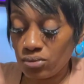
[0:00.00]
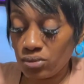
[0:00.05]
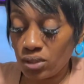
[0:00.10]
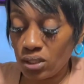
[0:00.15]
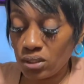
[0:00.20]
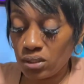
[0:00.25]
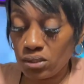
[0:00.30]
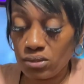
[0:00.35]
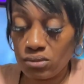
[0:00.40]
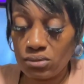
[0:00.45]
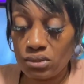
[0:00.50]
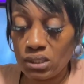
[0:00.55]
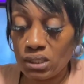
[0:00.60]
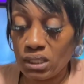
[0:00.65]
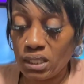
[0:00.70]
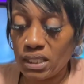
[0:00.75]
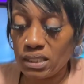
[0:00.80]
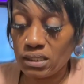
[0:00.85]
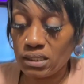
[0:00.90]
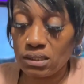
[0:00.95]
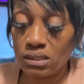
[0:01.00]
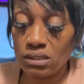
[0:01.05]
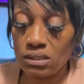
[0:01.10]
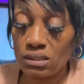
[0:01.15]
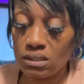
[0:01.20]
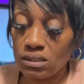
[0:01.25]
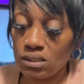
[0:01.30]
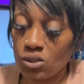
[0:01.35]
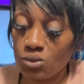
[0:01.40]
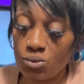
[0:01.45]
They learned a
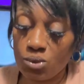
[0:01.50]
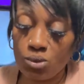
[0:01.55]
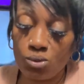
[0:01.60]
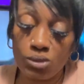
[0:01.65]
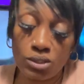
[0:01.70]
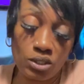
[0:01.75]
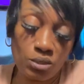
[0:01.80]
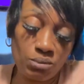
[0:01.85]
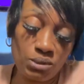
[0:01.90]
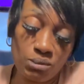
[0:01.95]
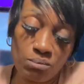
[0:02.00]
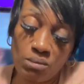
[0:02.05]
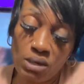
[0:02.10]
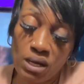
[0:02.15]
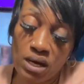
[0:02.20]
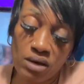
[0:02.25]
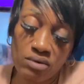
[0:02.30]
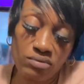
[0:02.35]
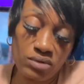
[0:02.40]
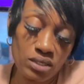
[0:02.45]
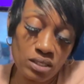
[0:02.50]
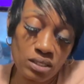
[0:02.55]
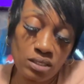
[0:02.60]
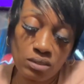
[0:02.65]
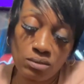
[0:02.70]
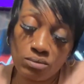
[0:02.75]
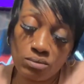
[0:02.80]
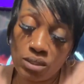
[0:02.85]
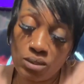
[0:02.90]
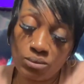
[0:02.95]
lesson. Someone could have been married. They